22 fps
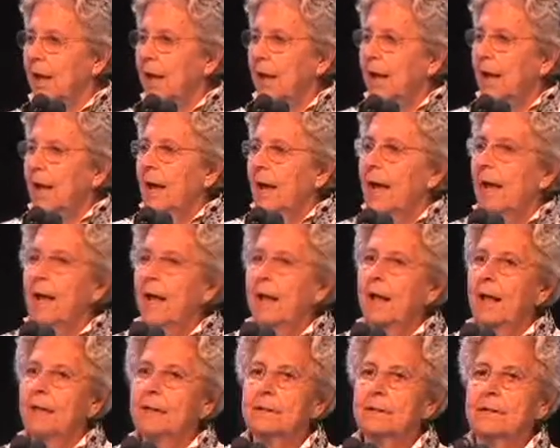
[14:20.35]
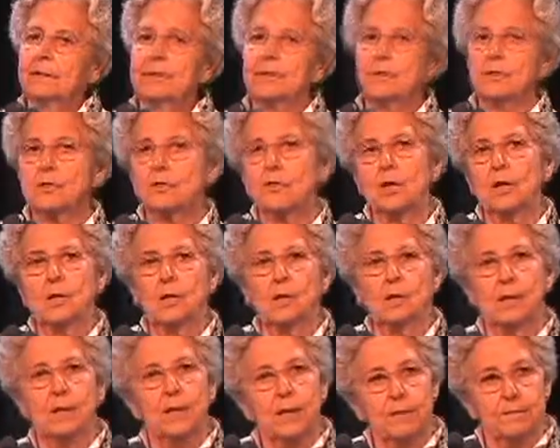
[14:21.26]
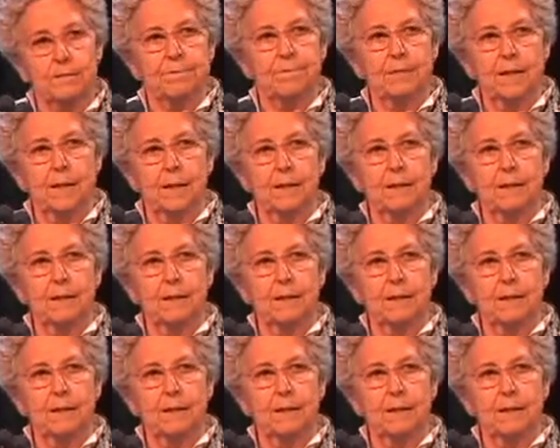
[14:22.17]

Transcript: And so he felt,